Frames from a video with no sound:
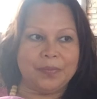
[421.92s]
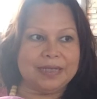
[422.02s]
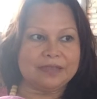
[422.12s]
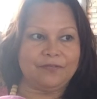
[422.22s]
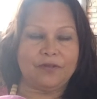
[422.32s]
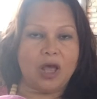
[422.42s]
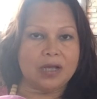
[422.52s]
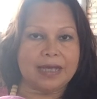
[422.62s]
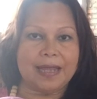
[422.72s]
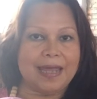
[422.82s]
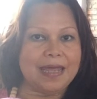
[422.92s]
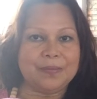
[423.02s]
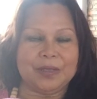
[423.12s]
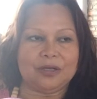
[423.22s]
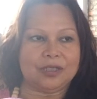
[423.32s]
this vlog again
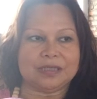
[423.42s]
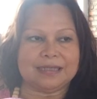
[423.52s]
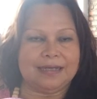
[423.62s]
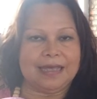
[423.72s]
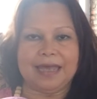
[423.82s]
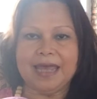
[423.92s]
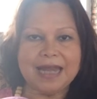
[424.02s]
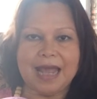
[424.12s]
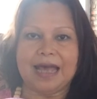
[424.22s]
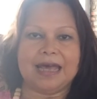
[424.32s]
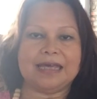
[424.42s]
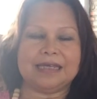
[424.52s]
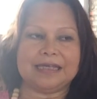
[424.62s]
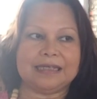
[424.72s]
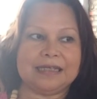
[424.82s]
because again
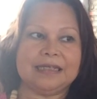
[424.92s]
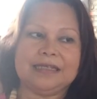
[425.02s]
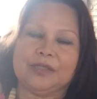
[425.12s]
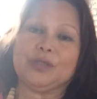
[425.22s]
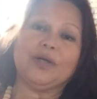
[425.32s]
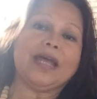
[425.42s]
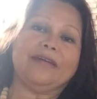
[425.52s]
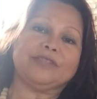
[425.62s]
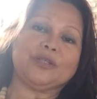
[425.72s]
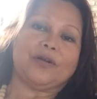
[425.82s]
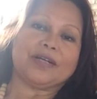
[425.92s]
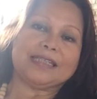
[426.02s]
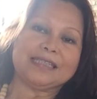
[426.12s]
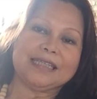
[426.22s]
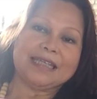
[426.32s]
I don't have
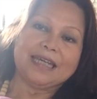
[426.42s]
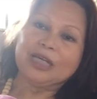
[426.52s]
storage.